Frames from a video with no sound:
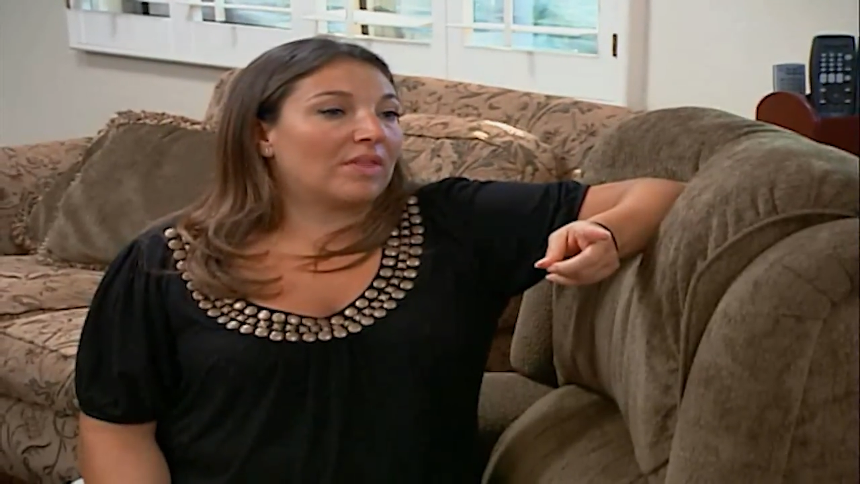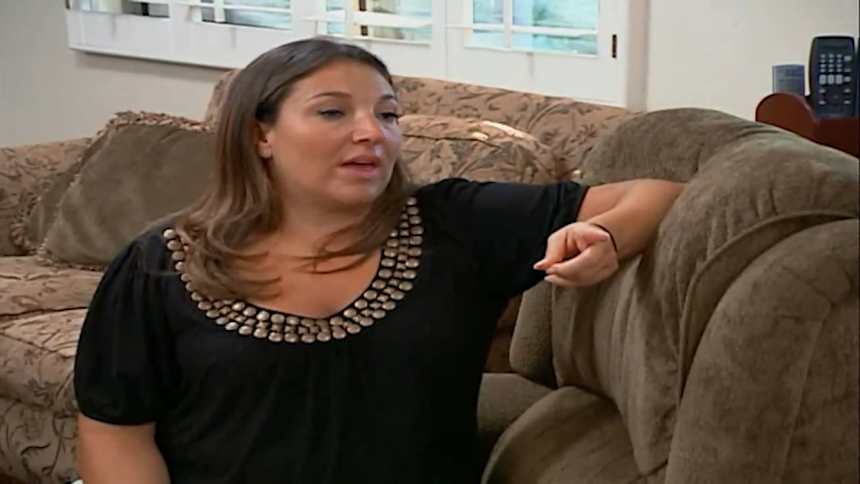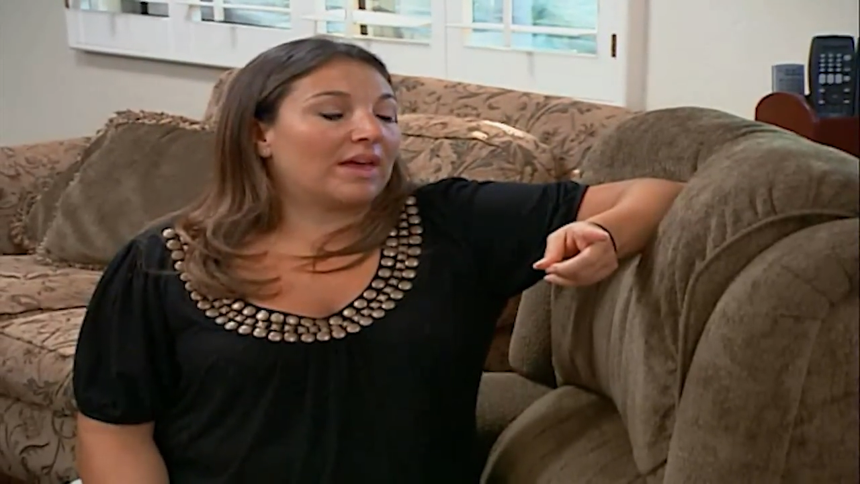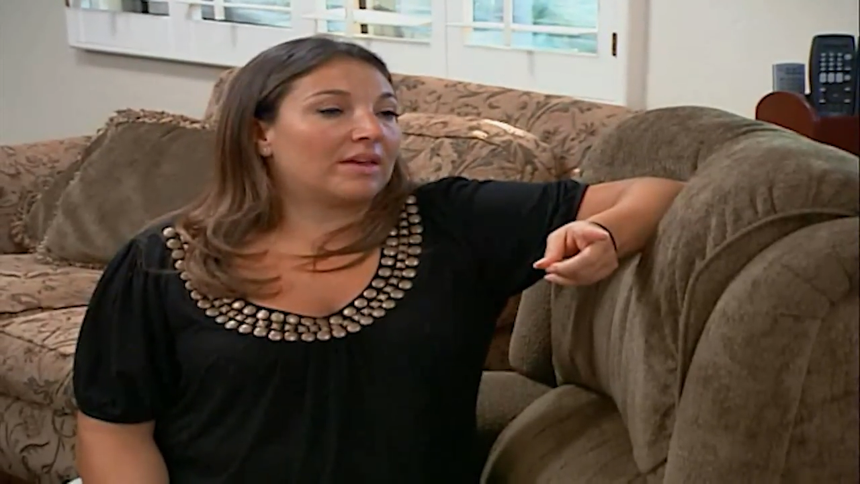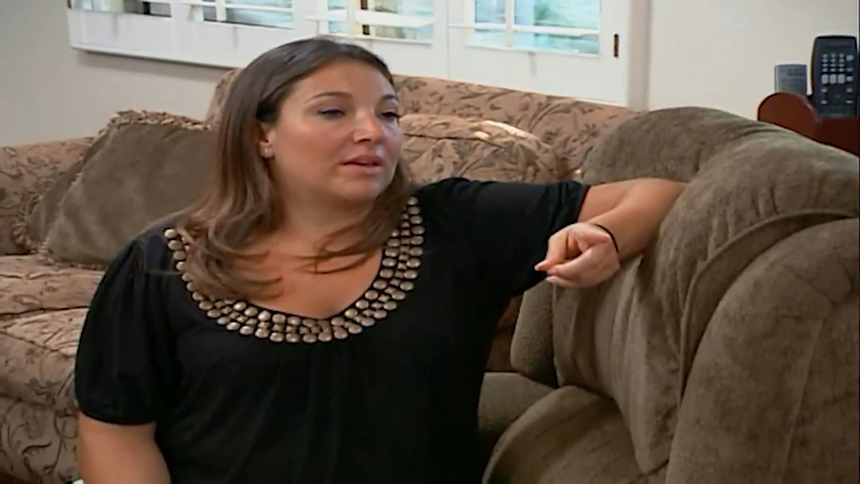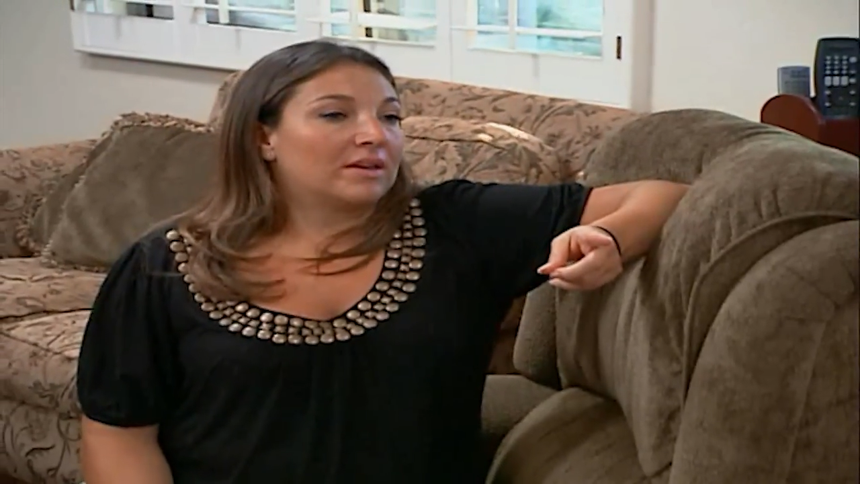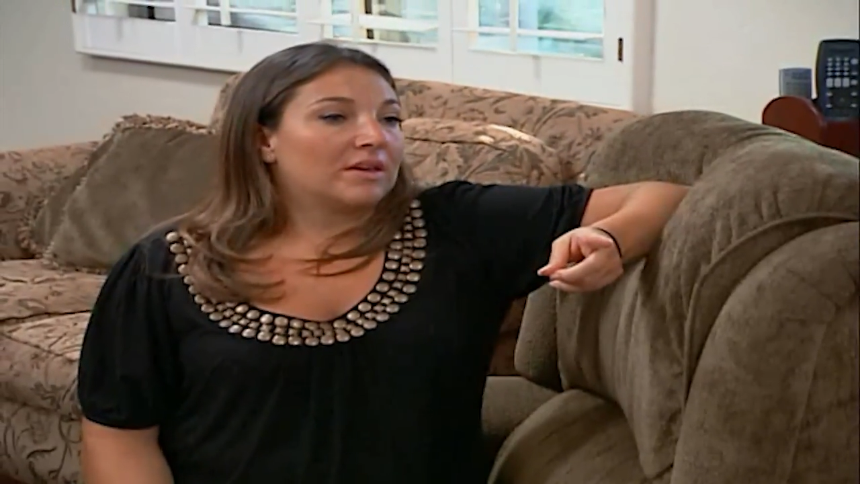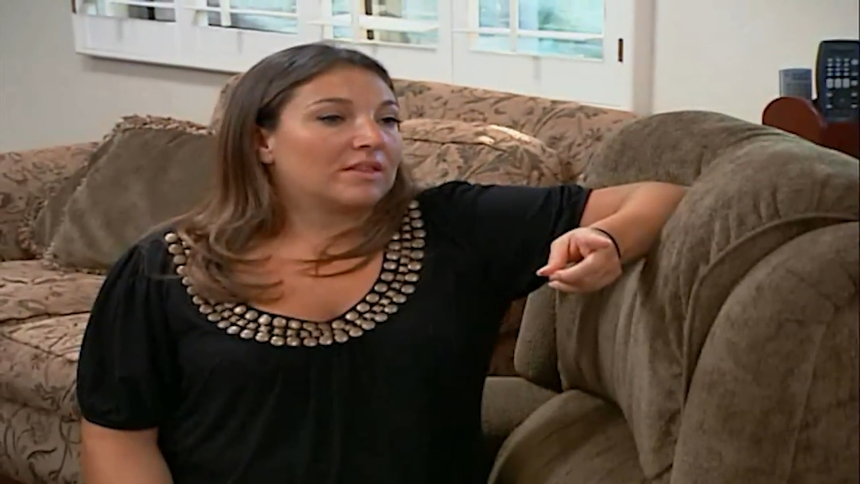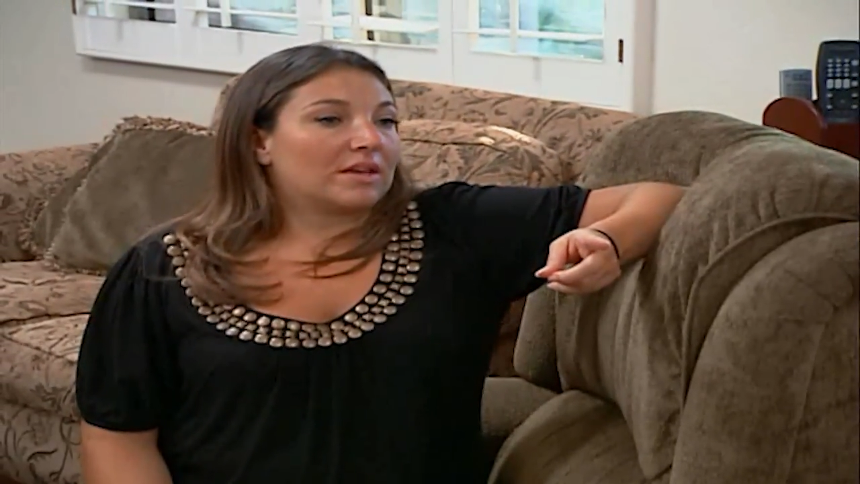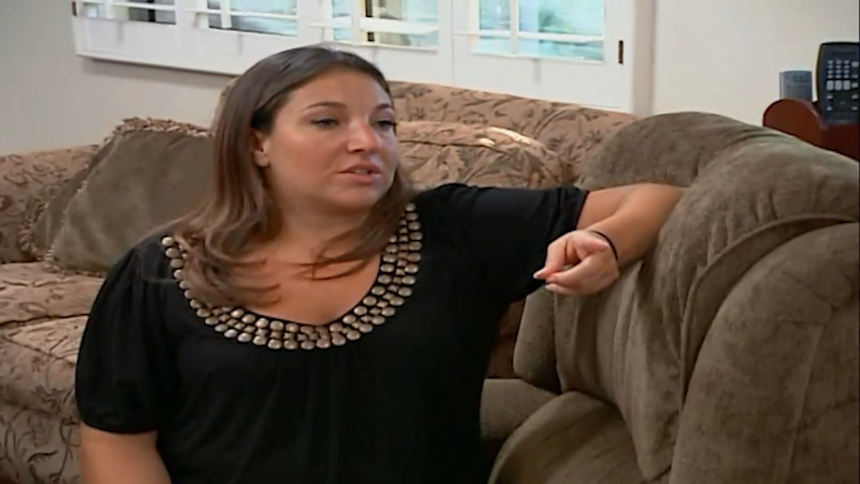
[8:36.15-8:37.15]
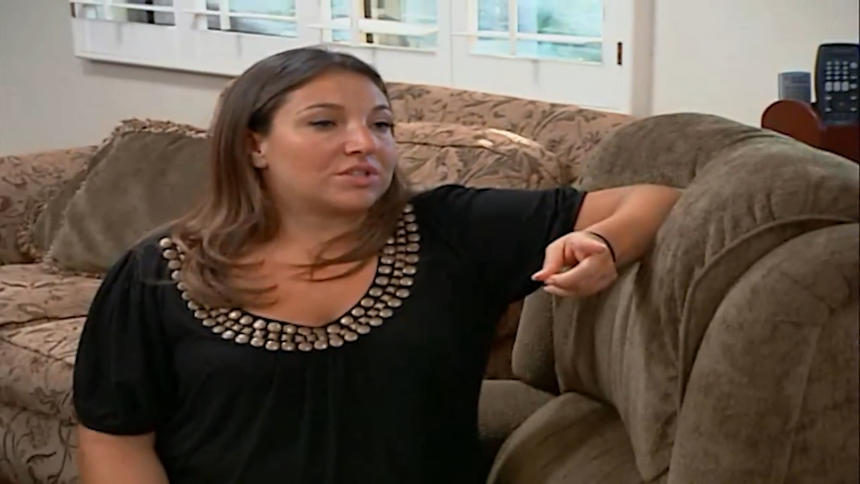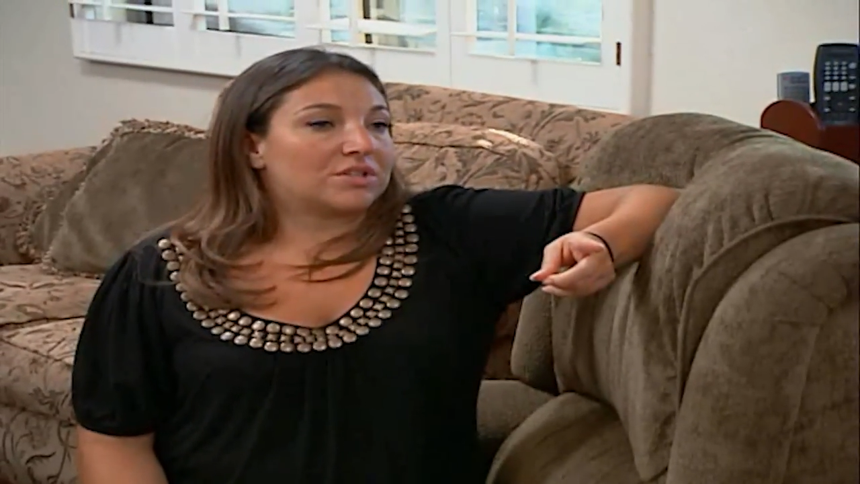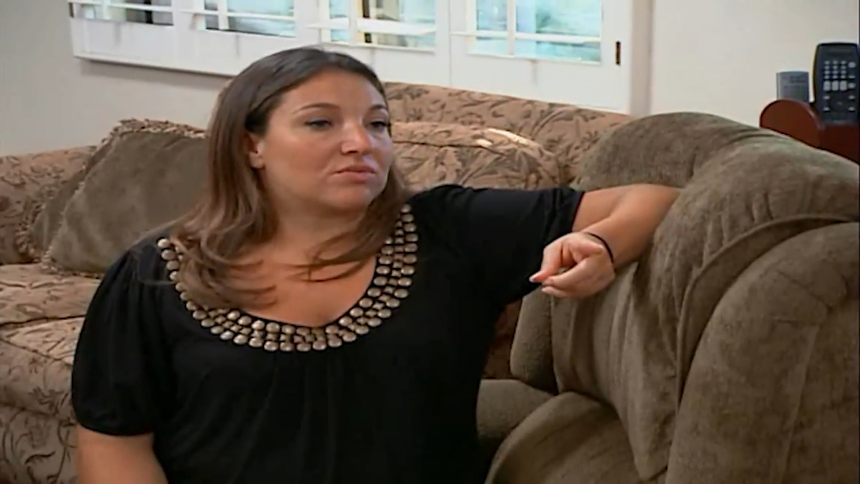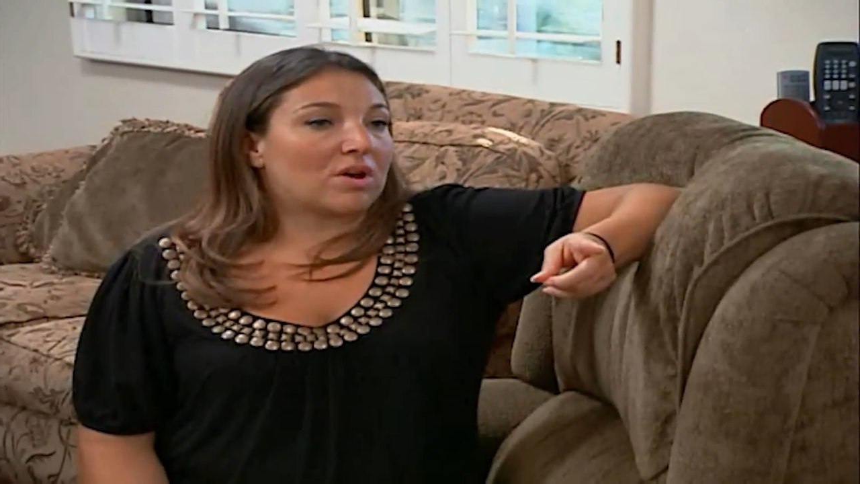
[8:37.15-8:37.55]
there that she's